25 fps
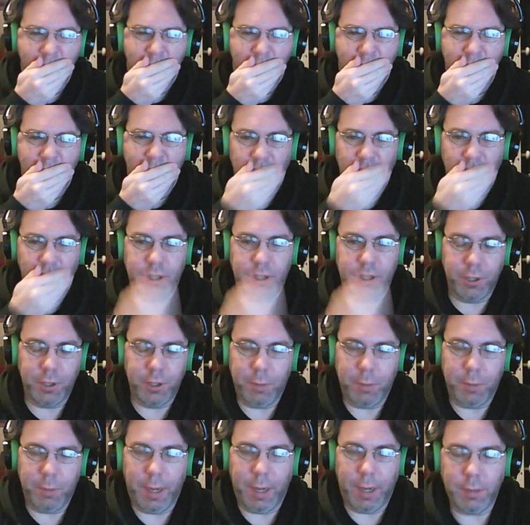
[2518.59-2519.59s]
Ooh,
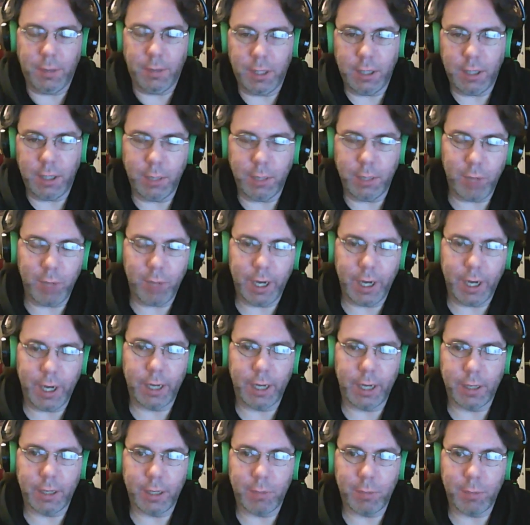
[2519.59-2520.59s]
excuse me. I didn't play 8,
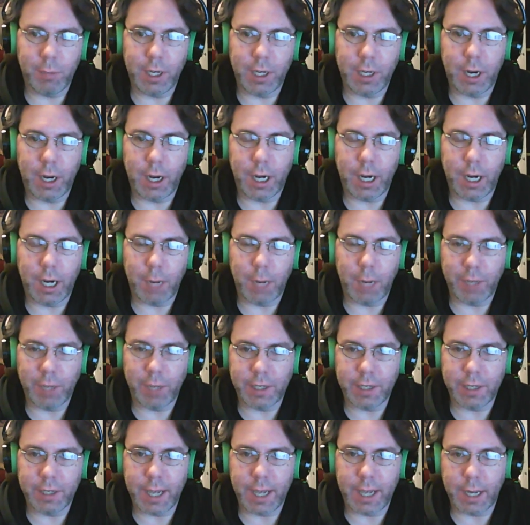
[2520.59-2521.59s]
didn't play 9. I
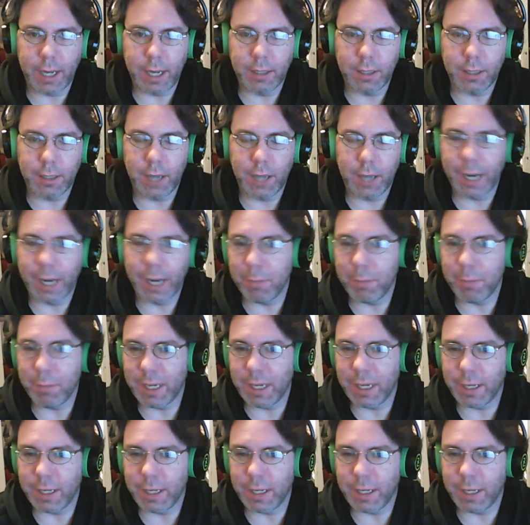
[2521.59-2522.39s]
played 10. I didn't beat